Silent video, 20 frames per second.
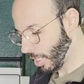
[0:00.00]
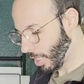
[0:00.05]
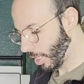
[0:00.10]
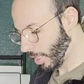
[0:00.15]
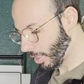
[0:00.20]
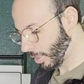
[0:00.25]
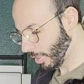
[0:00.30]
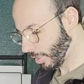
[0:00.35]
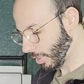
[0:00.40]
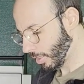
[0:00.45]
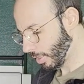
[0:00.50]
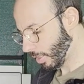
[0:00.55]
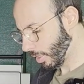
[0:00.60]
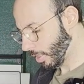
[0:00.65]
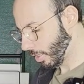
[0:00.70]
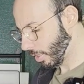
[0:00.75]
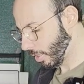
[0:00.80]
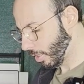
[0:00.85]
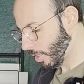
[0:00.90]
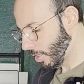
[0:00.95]
like
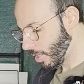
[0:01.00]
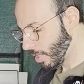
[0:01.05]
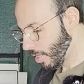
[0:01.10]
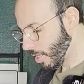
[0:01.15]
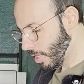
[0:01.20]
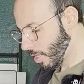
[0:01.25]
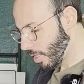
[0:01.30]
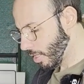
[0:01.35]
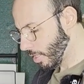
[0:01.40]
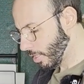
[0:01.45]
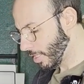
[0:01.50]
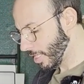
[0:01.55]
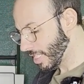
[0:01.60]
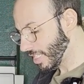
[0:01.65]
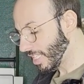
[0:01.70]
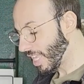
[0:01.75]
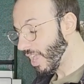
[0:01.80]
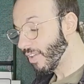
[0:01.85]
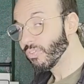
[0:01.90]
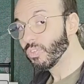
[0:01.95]

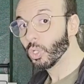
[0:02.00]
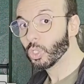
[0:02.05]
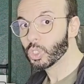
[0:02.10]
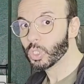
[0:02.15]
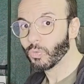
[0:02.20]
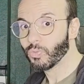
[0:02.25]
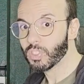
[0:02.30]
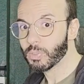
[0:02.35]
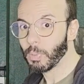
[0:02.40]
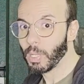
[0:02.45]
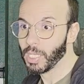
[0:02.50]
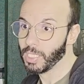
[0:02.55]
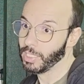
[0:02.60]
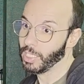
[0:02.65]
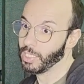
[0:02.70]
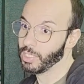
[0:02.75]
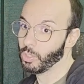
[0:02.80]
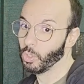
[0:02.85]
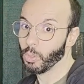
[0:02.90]
doesn't have lots of spices.